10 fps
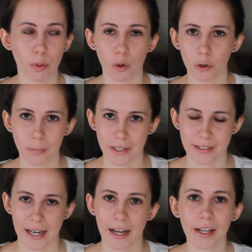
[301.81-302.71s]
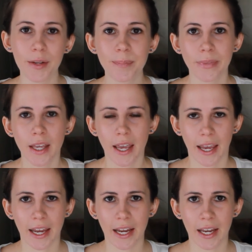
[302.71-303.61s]
pulled me aside
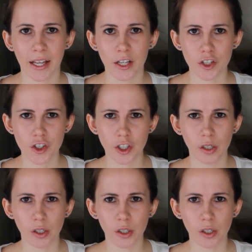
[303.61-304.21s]
and she